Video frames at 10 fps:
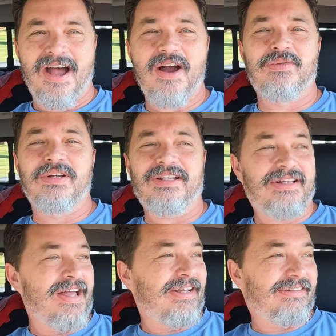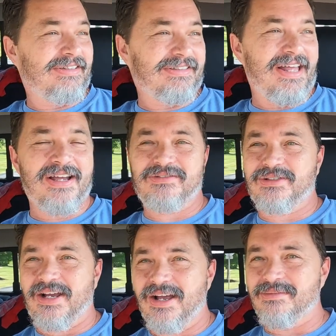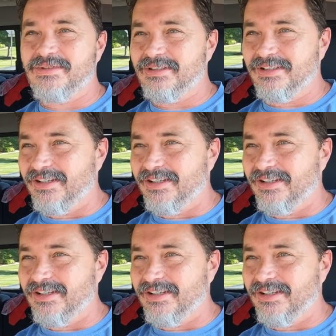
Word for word: I really like these live traps.